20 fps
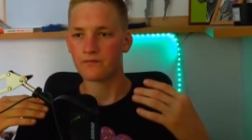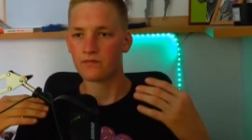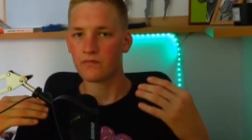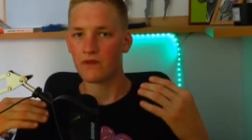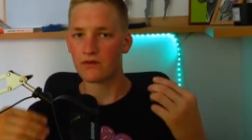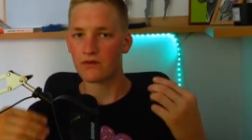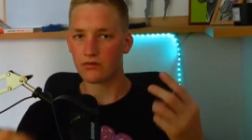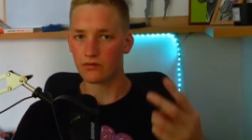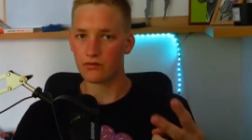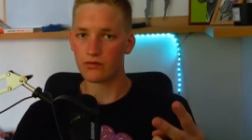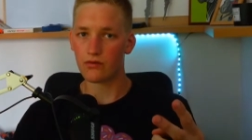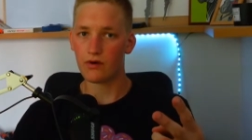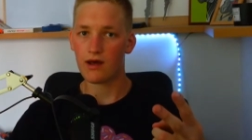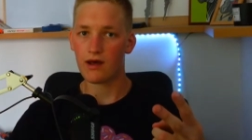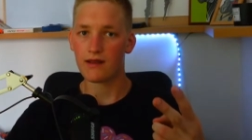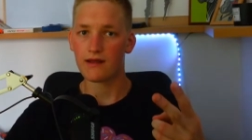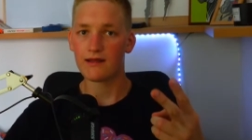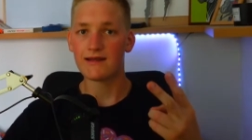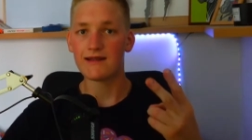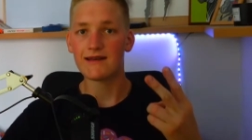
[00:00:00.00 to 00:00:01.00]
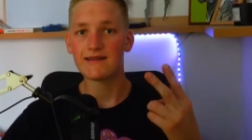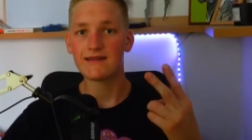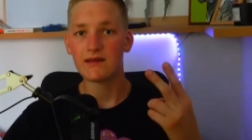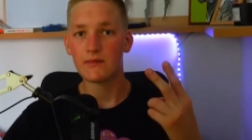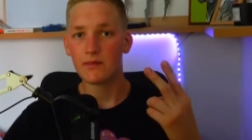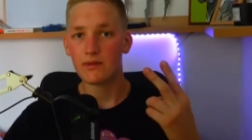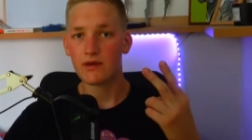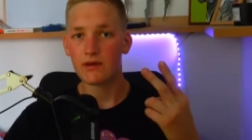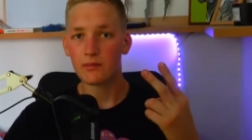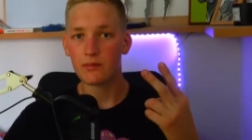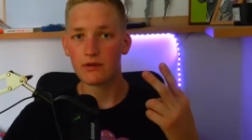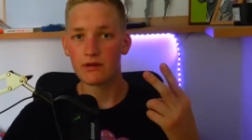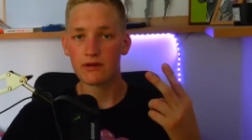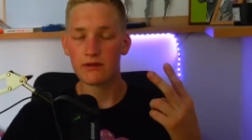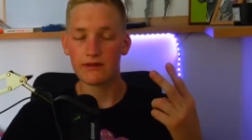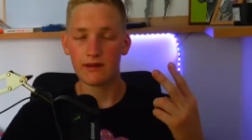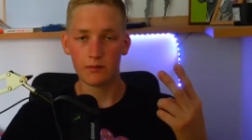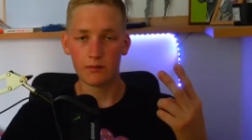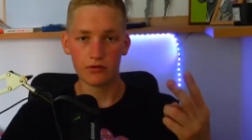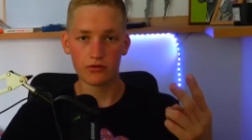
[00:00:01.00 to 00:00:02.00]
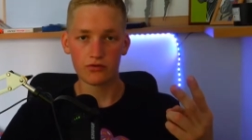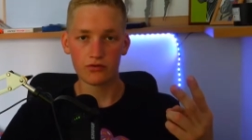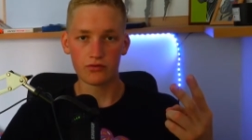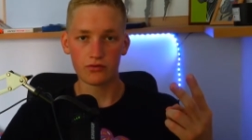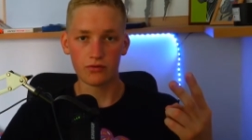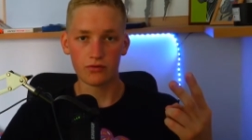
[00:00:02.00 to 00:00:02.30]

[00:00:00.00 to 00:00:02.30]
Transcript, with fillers: so you are lazy people number two